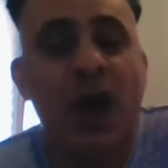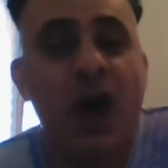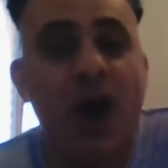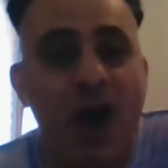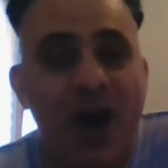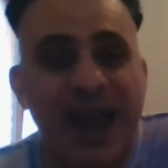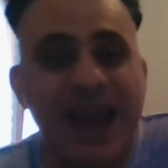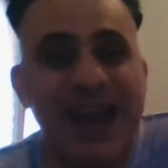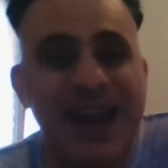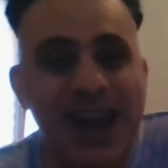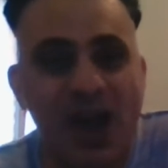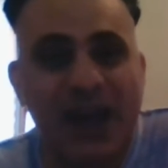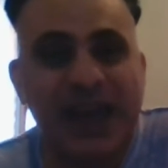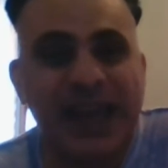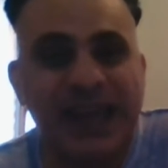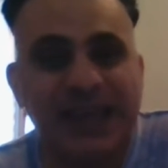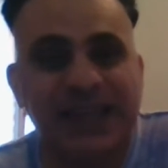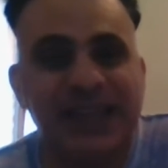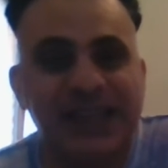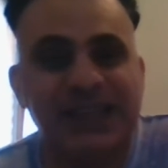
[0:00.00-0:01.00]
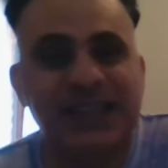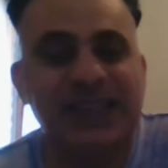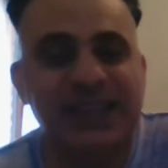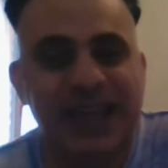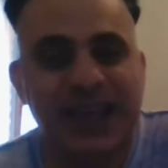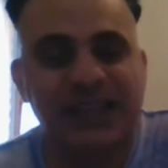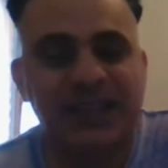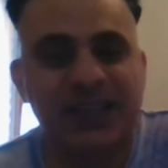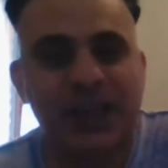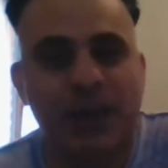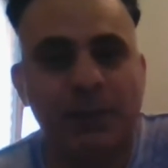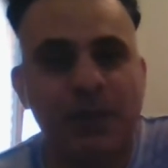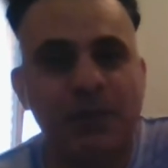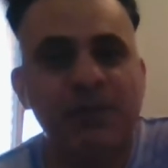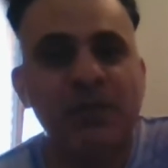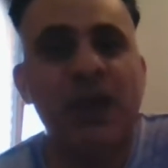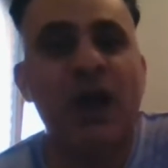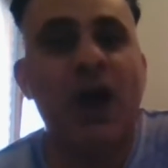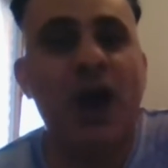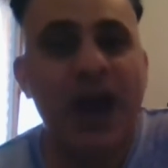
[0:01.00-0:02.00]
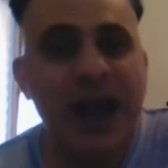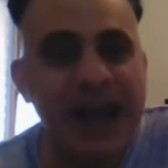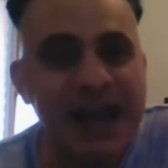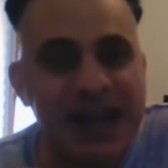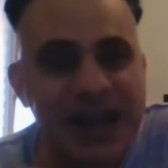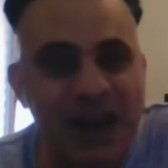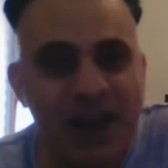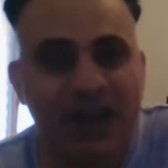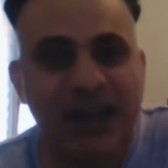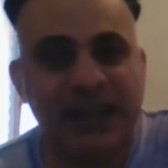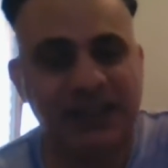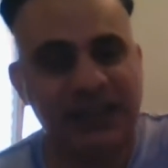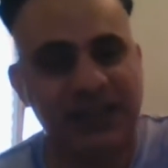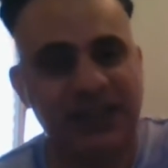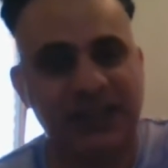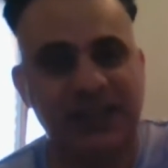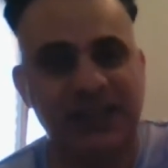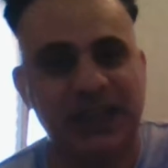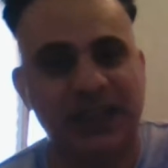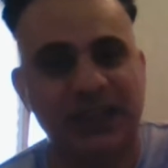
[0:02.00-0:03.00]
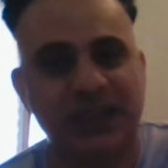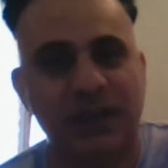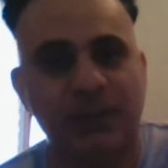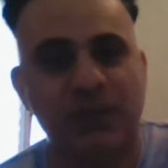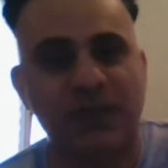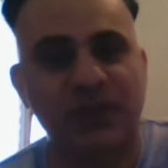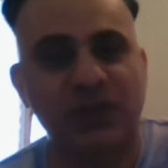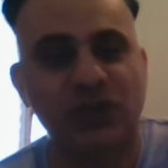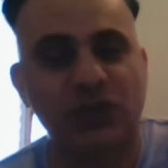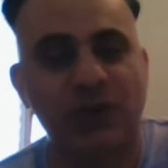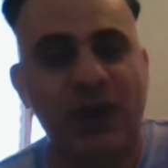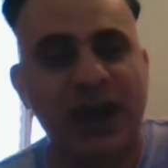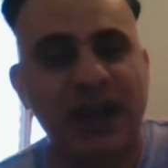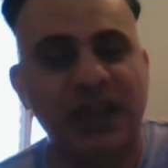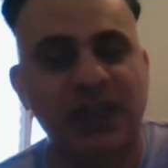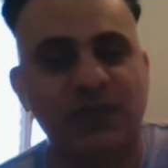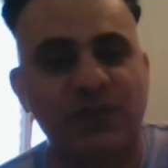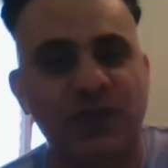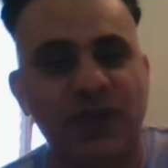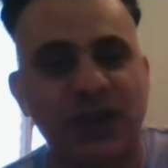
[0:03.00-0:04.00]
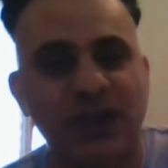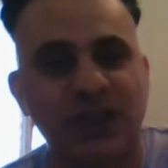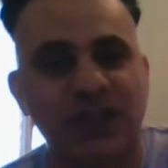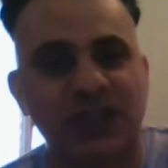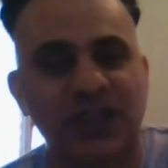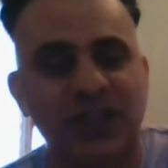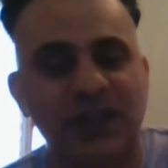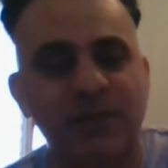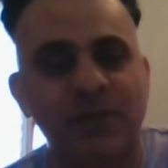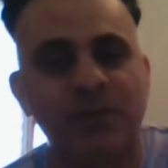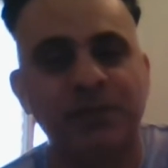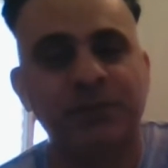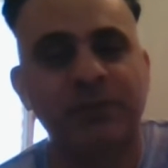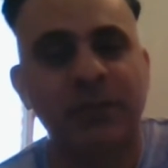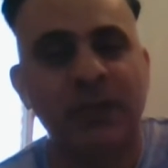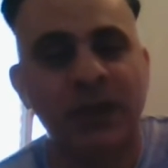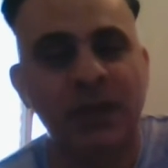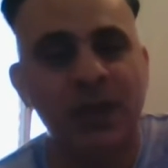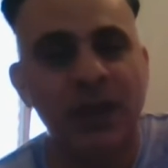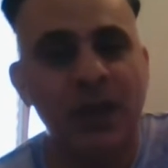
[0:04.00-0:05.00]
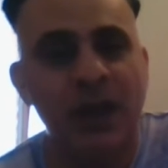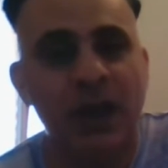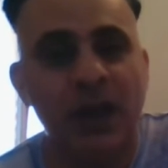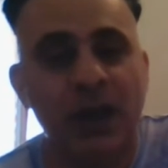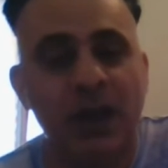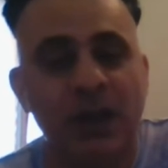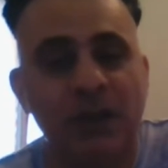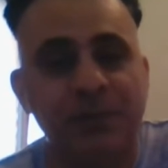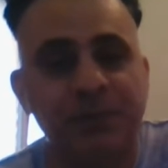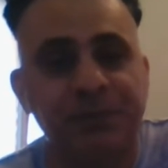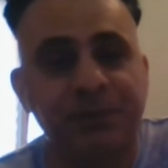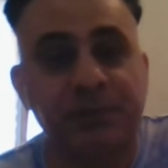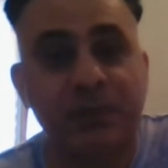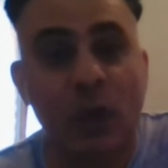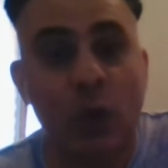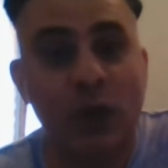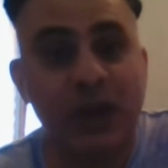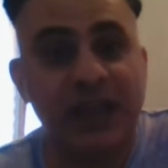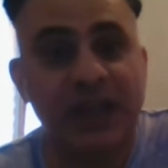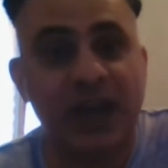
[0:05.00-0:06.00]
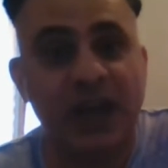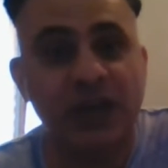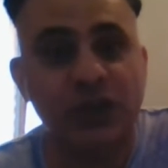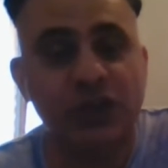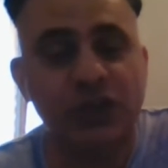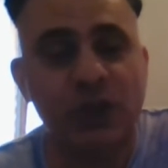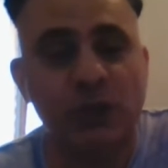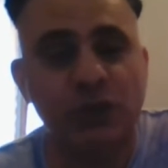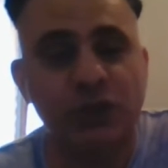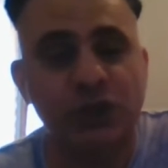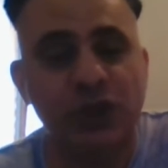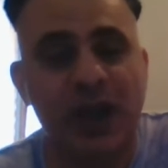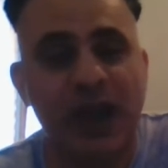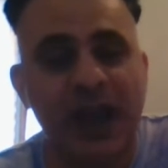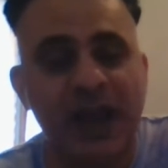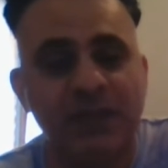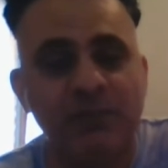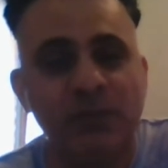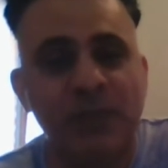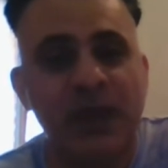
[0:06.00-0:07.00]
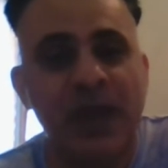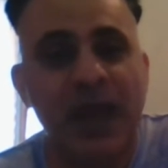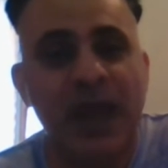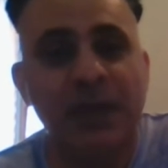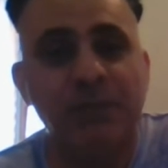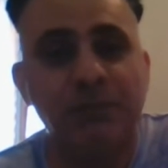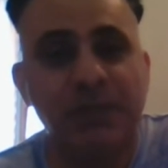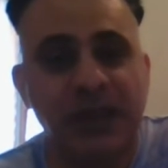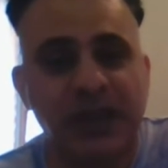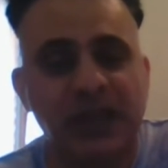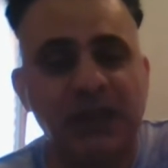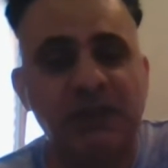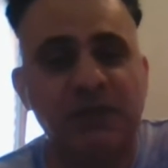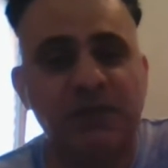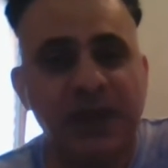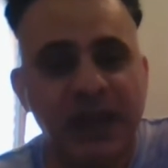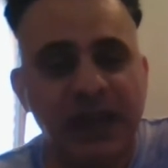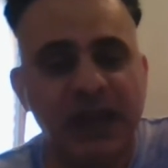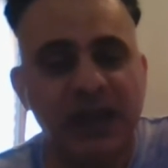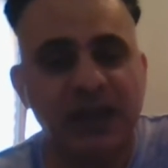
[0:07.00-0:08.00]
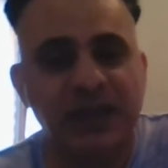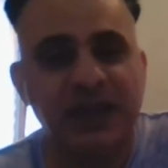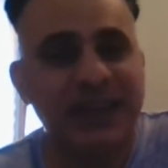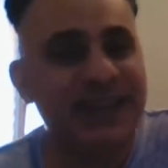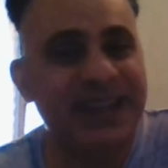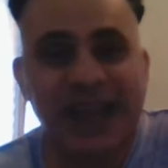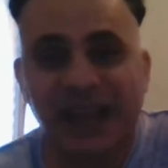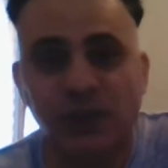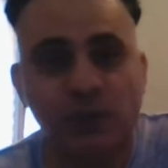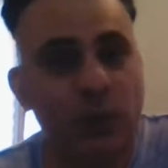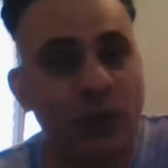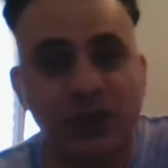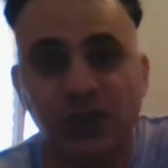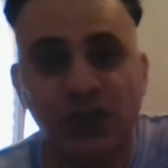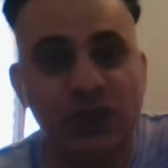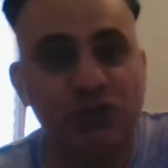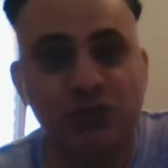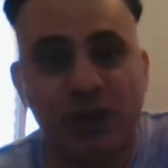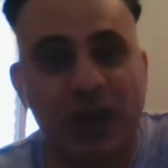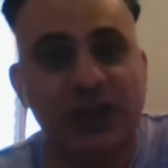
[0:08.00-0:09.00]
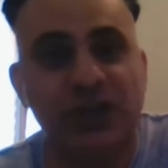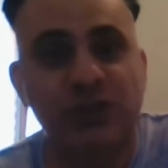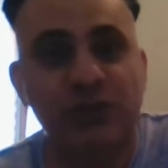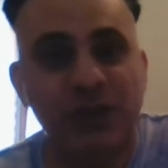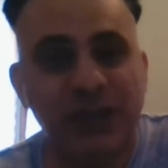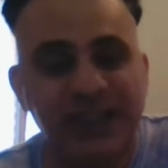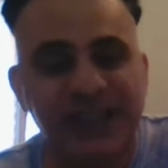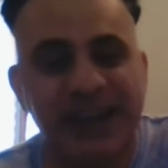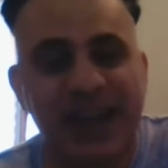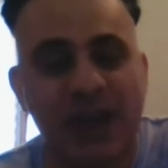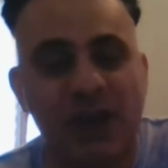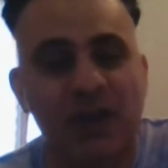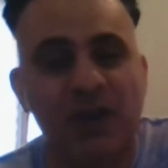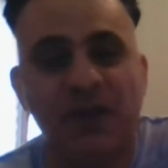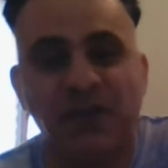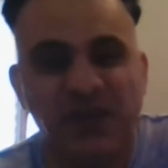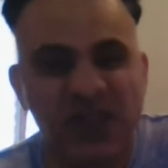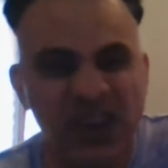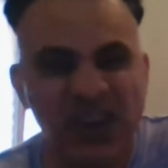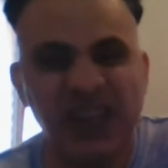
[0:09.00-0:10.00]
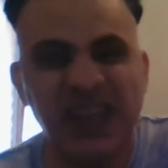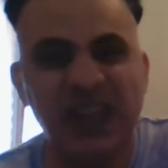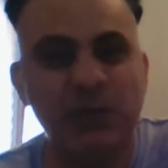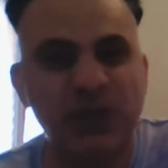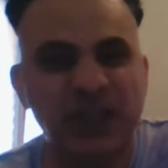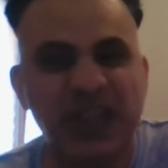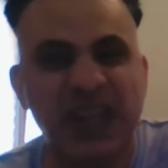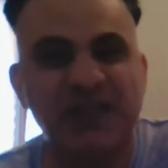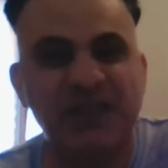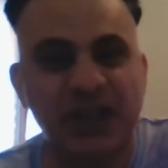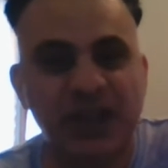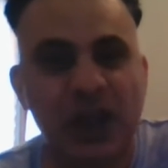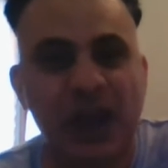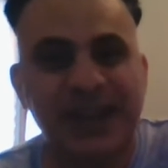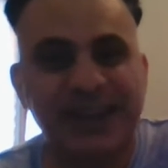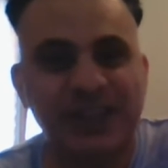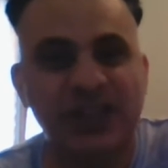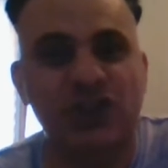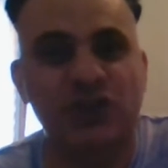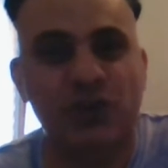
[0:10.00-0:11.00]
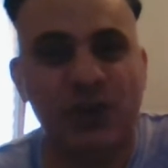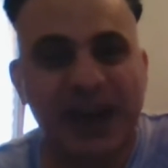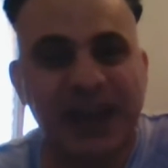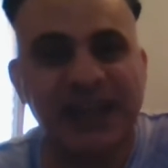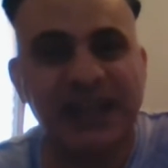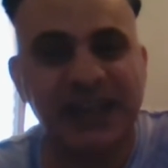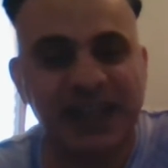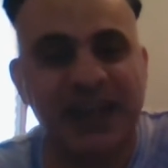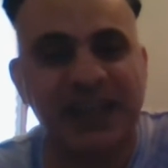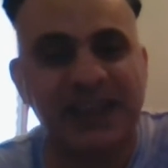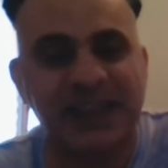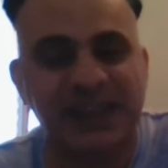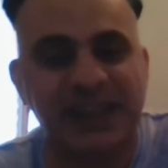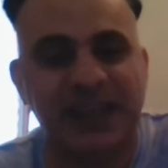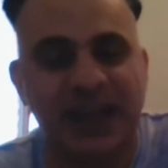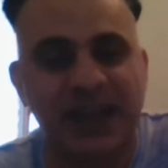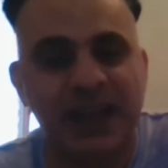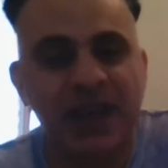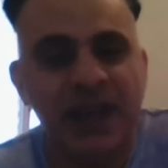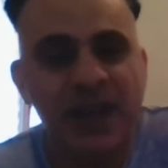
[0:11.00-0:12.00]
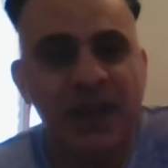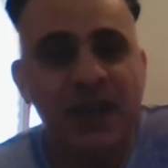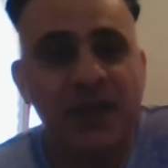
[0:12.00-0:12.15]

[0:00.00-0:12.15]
I like this setup. I like this setup of Sir Alex Ferguson, um, Ole Gunnar Solskjaer, and Mickey Phelan. That's what the structure is now. Fergie was even going to training yesterday.